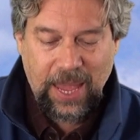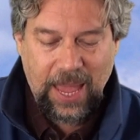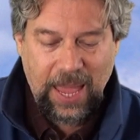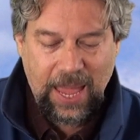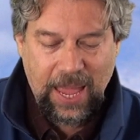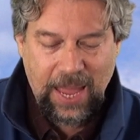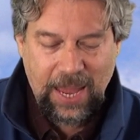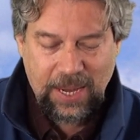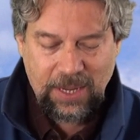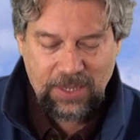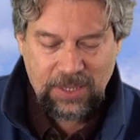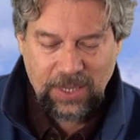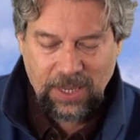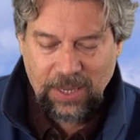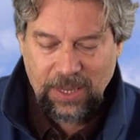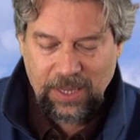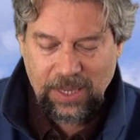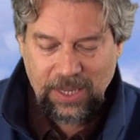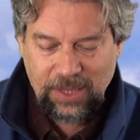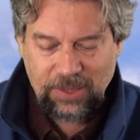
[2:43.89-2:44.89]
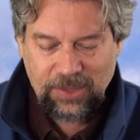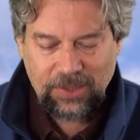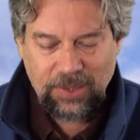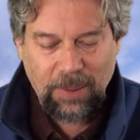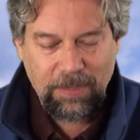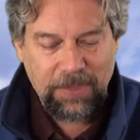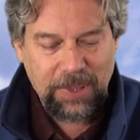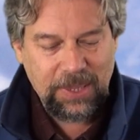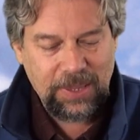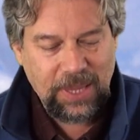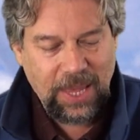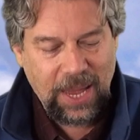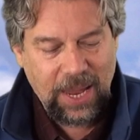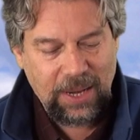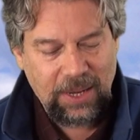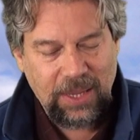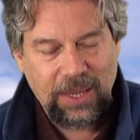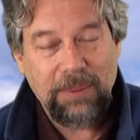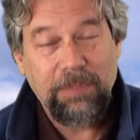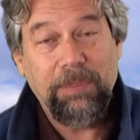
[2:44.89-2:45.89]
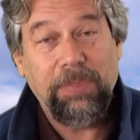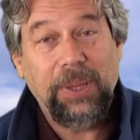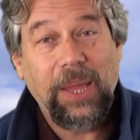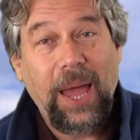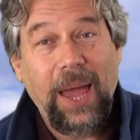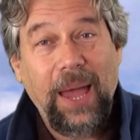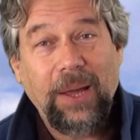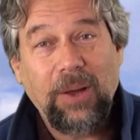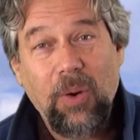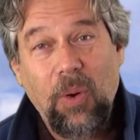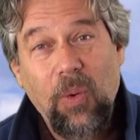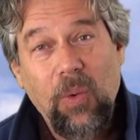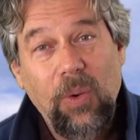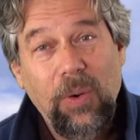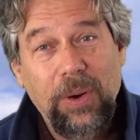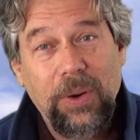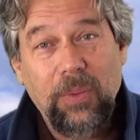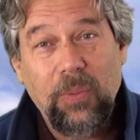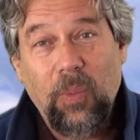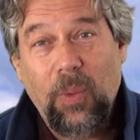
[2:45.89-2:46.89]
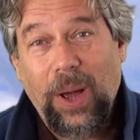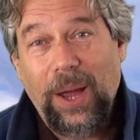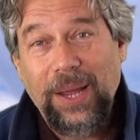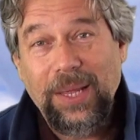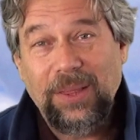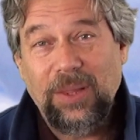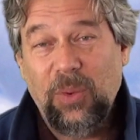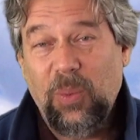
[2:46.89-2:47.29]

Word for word: and it's something that in black or in white,